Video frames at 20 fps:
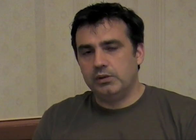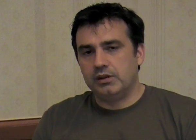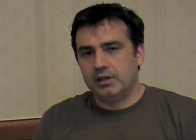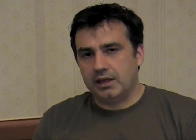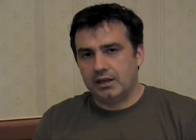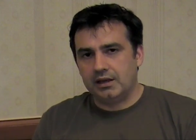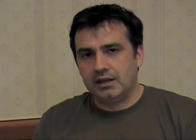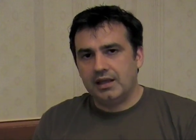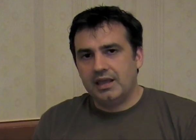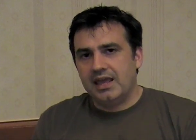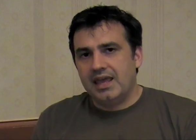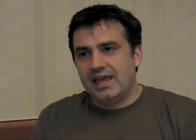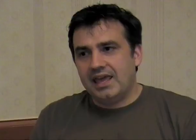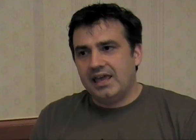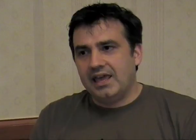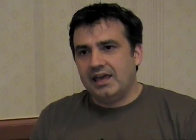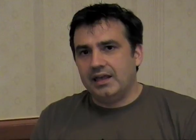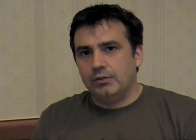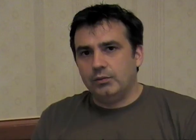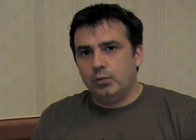that.
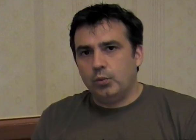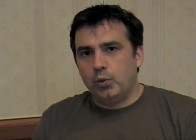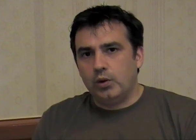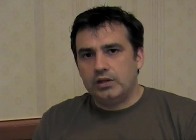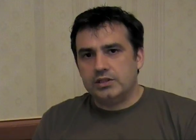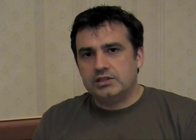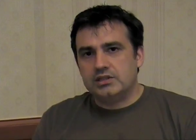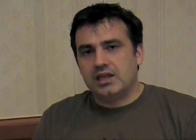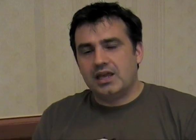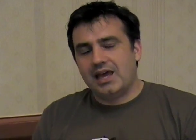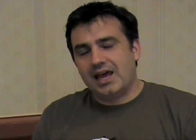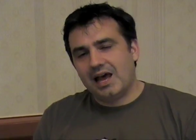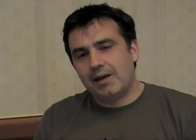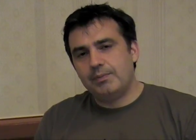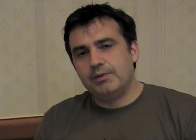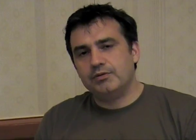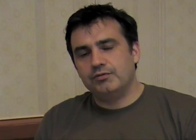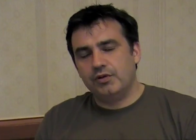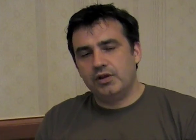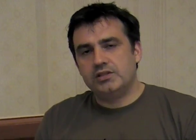And what's
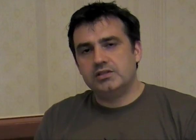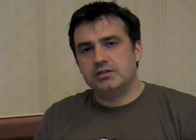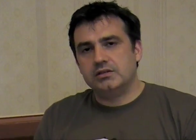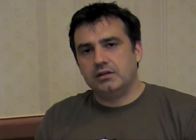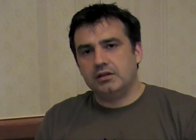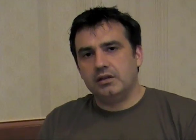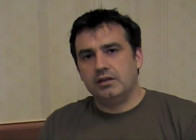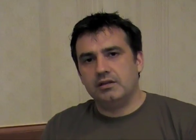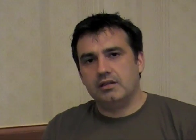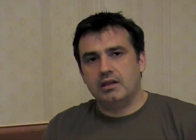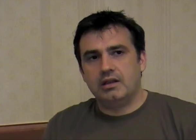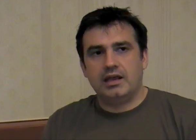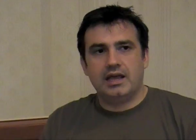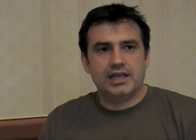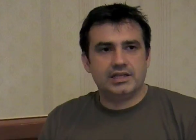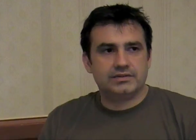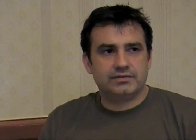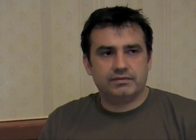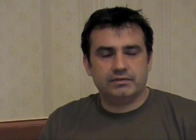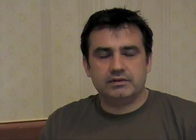happened recently in the
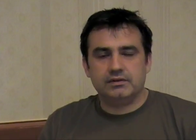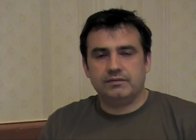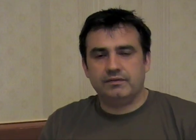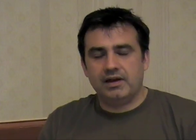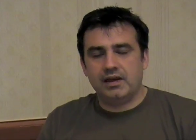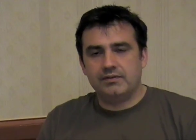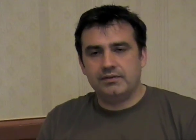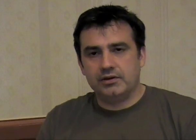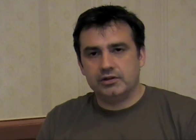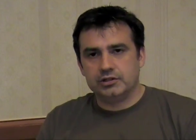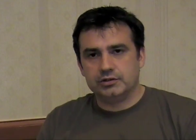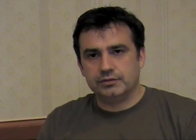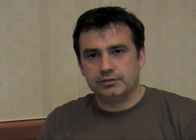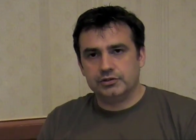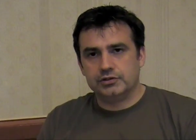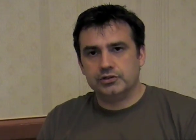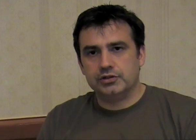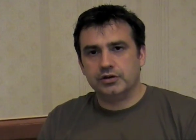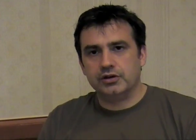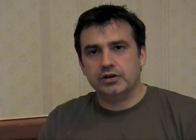last 5 years, for
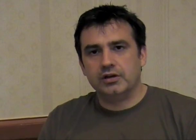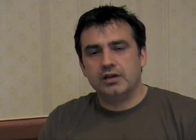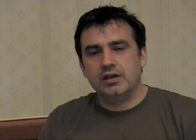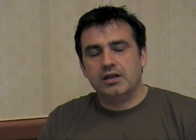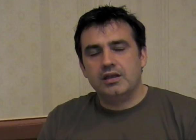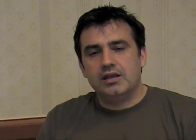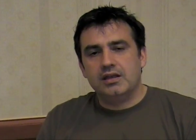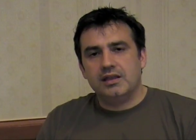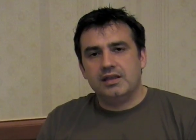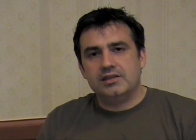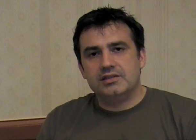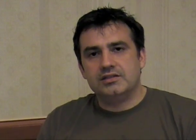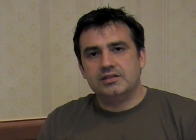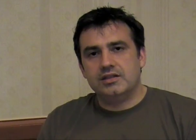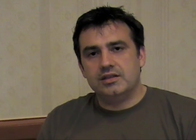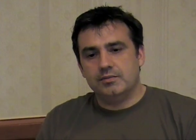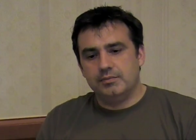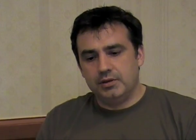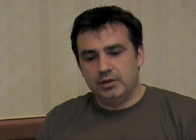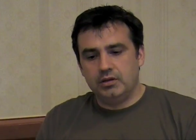sure, is
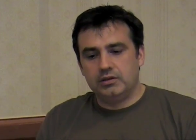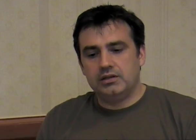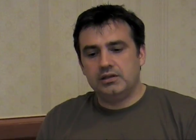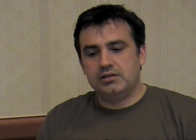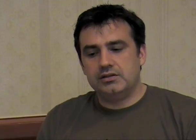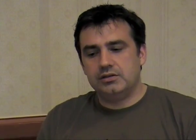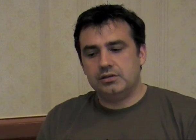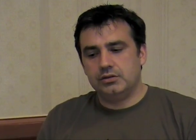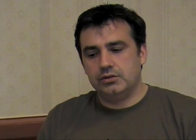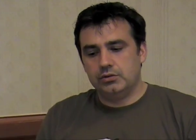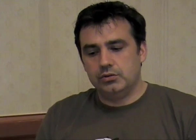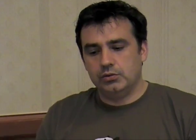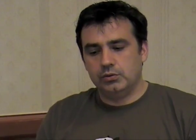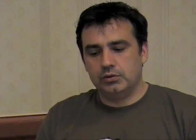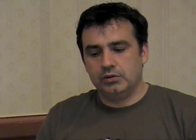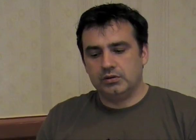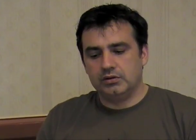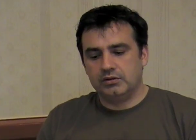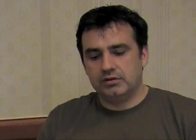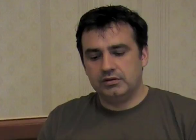the ability
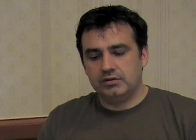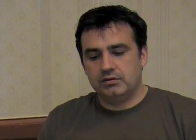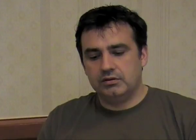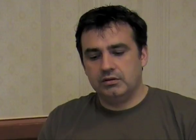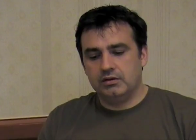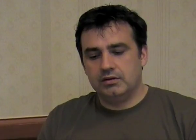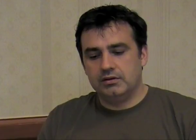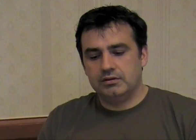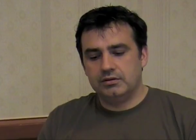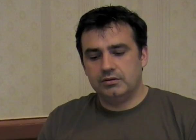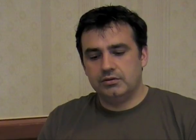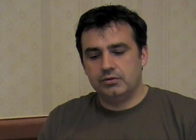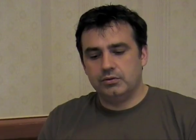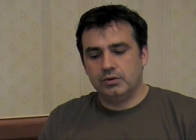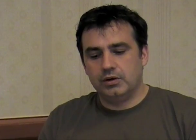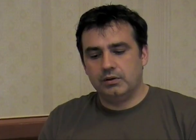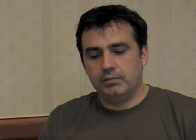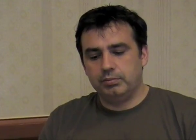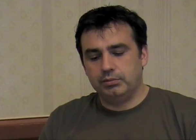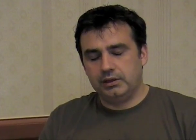to
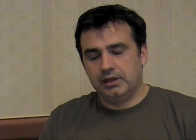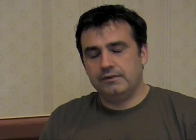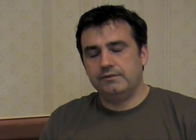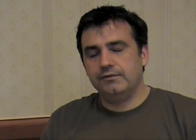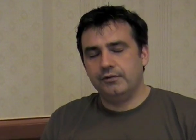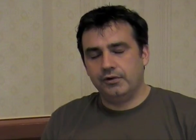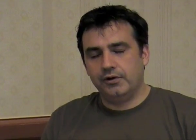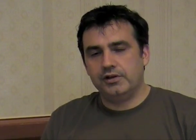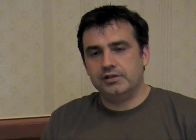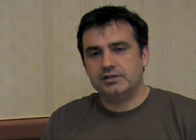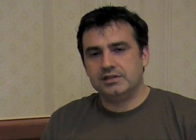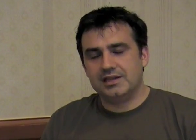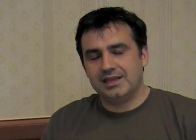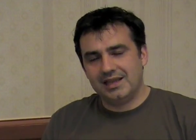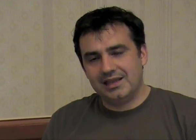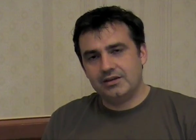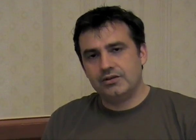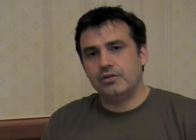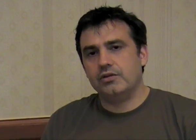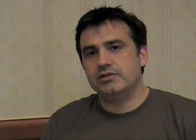blend voice
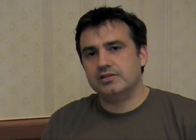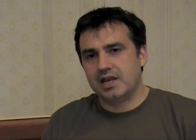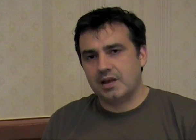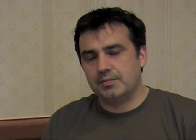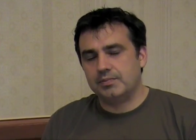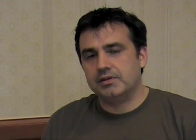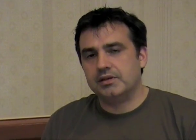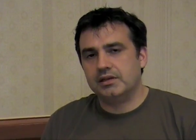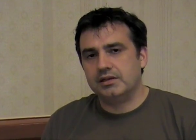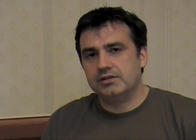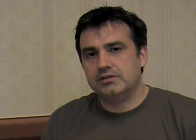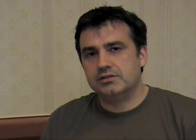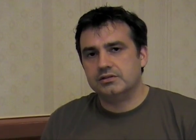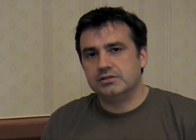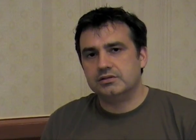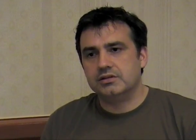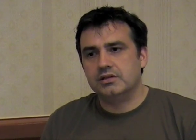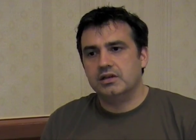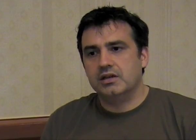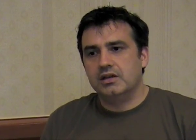into those
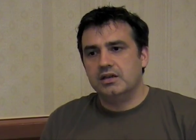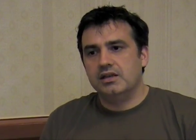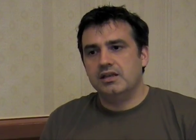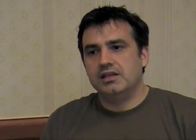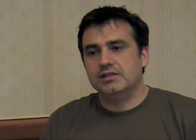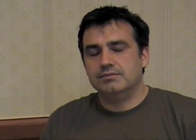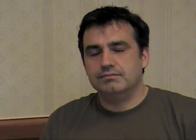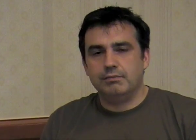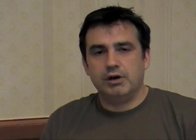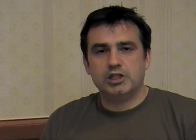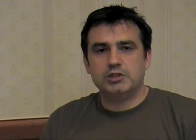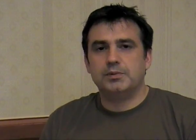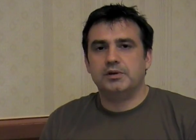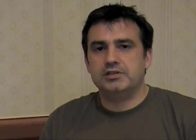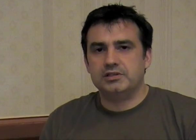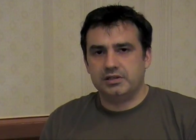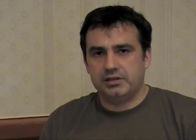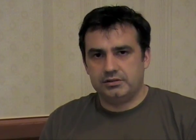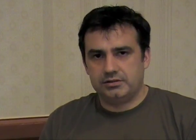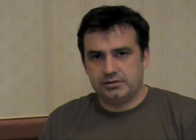applications is much,
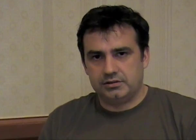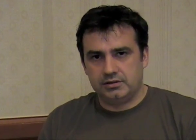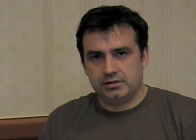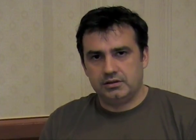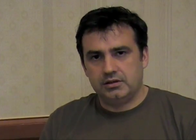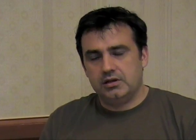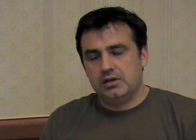much easier.